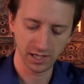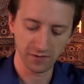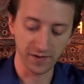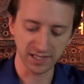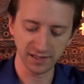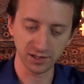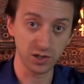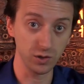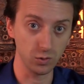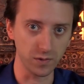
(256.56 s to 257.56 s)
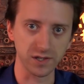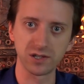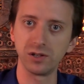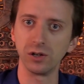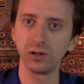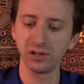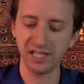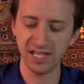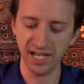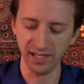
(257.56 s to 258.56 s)
Fixing the two with a
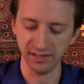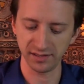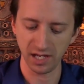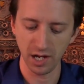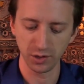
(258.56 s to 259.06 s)
stern gaze,